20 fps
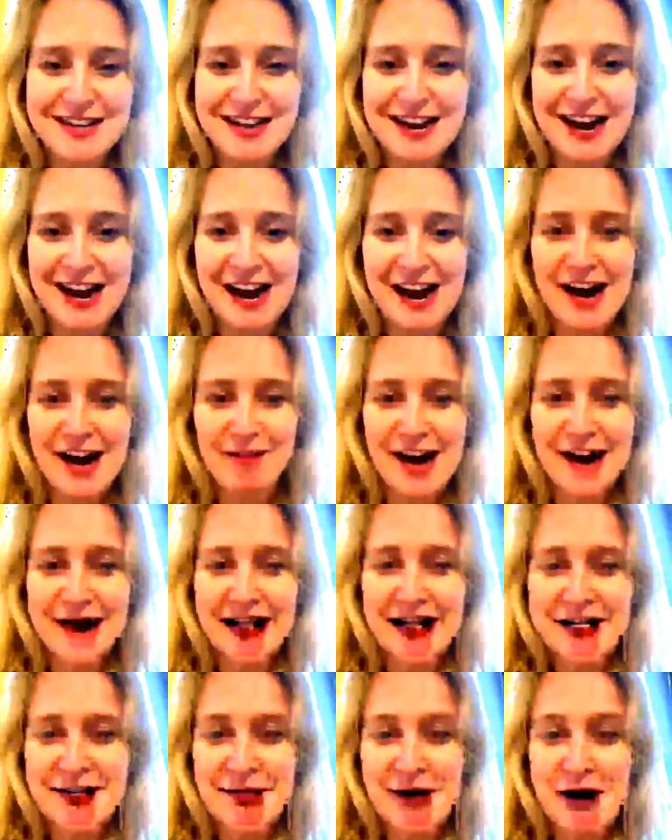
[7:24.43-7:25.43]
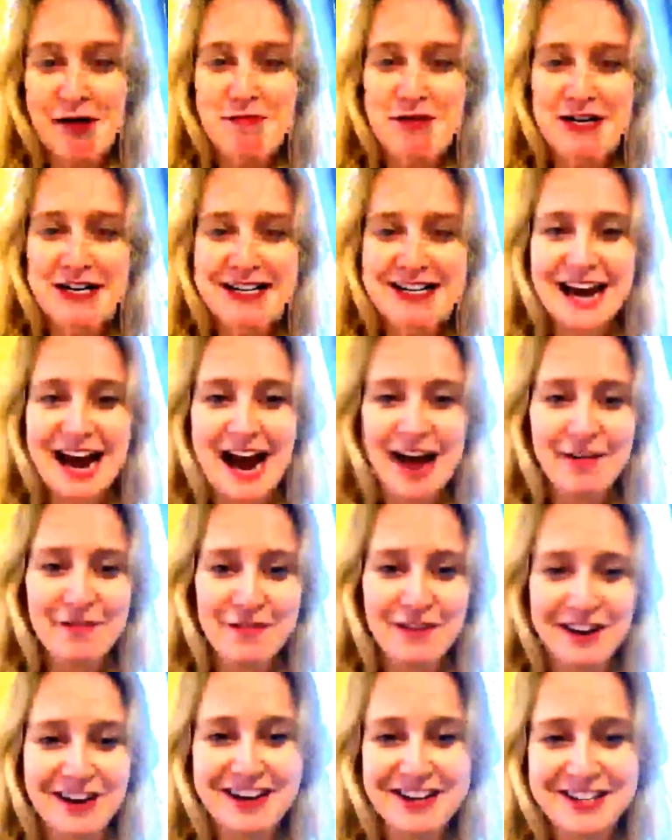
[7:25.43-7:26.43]
That's my opinion to have.
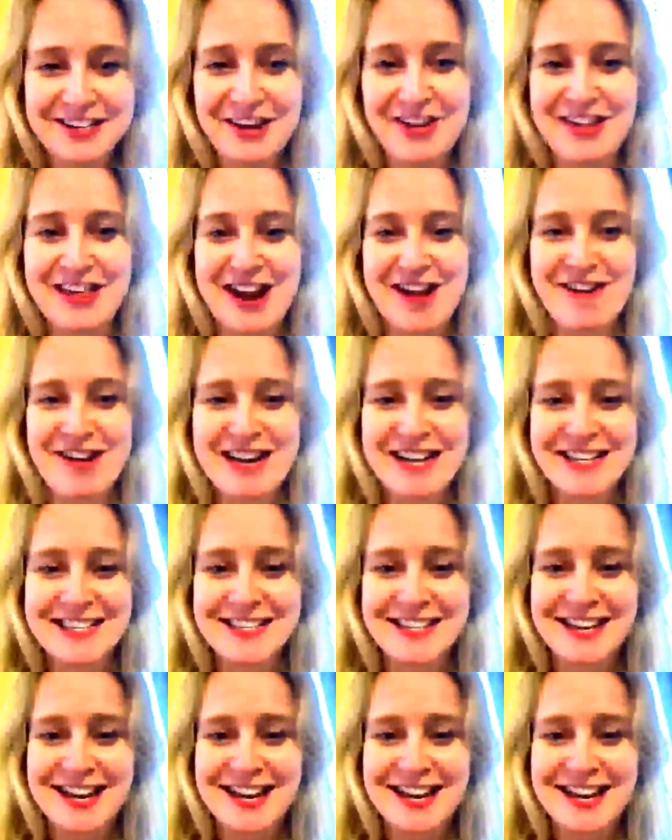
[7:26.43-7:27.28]
So there it is.